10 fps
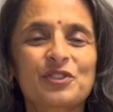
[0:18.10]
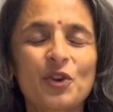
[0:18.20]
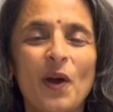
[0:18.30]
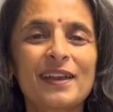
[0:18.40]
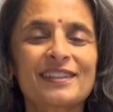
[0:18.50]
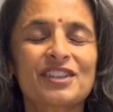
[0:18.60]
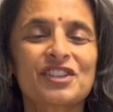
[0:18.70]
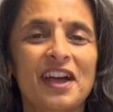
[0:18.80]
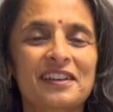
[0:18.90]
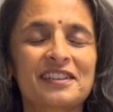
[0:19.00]
joined the
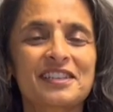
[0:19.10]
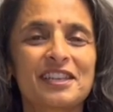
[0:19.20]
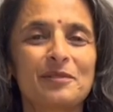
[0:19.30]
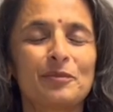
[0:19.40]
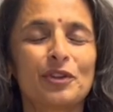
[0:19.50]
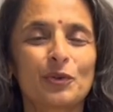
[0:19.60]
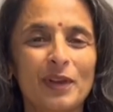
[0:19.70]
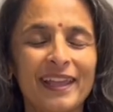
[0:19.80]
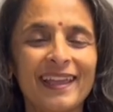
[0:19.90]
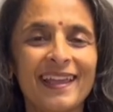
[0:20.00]
Sharan team
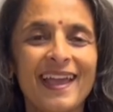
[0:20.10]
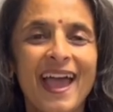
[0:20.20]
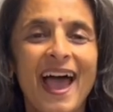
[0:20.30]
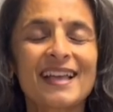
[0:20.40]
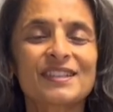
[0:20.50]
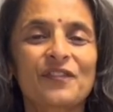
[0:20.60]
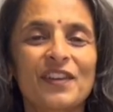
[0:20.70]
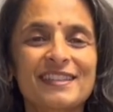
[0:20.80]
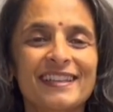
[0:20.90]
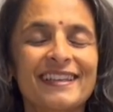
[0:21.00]
newly as a
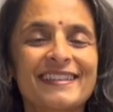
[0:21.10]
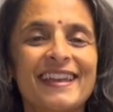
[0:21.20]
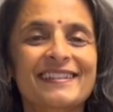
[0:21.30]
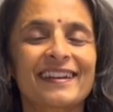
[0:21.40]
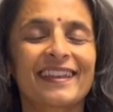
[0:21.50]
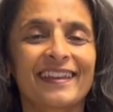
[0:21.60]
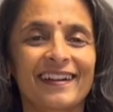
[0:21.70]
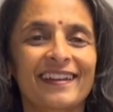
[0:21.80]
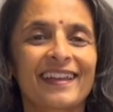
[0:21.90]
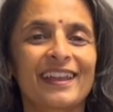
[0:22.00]
facilitator
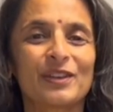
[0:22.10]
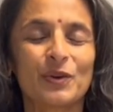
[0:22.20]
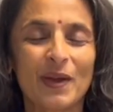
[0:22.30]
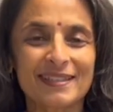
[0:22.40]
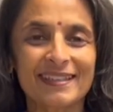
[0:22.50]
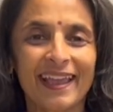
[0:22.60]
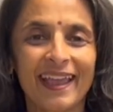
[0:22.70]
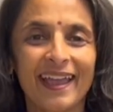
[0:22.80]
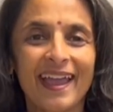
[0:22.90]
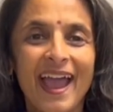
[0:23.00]
here in
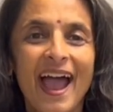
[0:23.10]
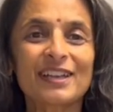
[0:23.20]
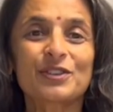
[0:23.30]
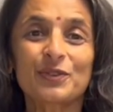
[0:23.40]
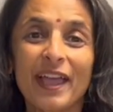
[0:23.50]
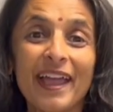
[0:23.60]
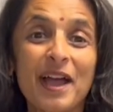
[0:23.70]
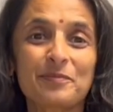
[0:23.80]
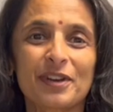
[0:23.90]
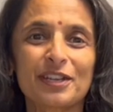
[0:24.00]
USA, and today
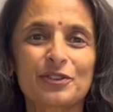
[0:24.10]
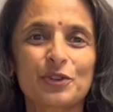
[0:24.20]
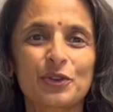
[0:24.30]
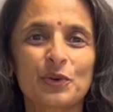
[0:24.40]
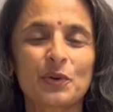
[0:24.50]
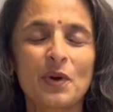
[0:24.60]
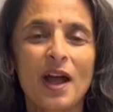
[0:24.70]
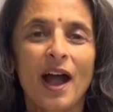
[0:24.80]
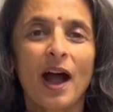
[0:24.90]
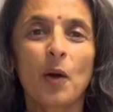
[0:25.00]
I bring to you
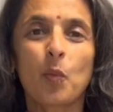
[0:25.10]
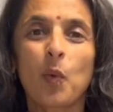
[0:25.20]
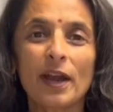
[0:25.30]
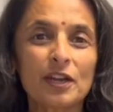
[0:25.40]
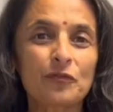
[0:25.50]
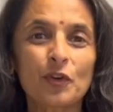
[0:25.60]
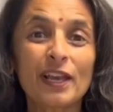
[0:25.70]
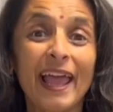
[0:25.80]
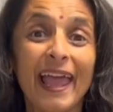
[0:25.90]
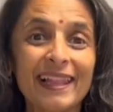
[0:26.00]
a
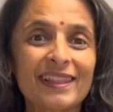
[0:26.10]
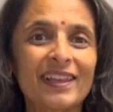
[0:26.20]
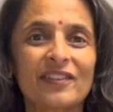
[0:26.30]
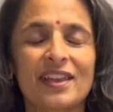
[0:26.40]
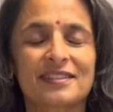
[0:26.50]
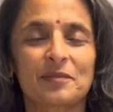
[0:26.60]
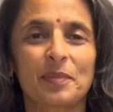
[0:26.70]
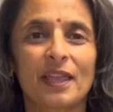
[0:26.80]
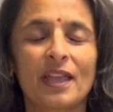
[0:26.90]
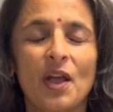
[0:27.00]
wonderful healthy
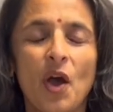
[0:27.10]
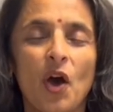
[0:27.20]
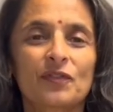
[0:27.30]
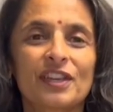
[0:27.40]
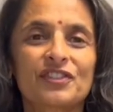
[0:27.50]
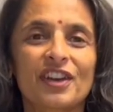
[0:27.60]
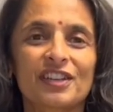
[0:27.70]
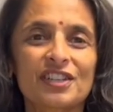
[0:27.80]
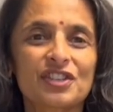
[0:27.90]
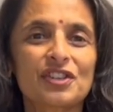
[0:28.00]
recipe of the
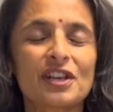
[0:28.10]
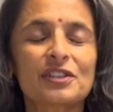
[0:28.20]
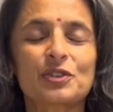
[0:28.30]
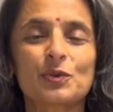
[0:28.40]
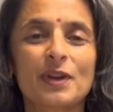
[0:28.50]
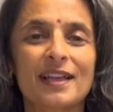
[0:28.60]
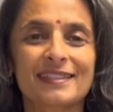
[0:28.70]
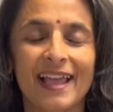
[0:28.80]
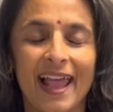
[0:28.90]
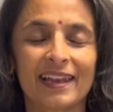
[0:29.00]
traditional tuna
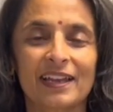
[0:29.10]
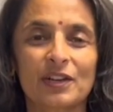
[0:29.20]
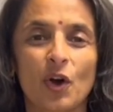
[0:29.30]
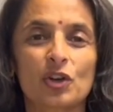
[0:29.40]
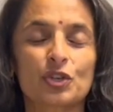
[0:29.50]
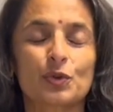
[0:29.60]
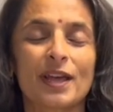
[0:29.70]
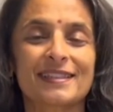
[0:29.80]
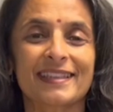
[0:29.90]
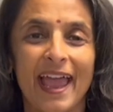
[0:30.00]
salad or
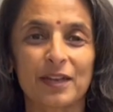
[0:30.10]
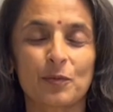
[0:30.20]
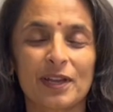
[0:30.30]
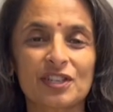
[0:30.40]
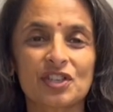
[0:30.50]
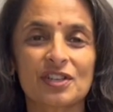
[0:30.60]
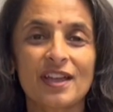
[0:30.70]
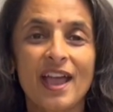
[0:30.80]
tuna sandwich,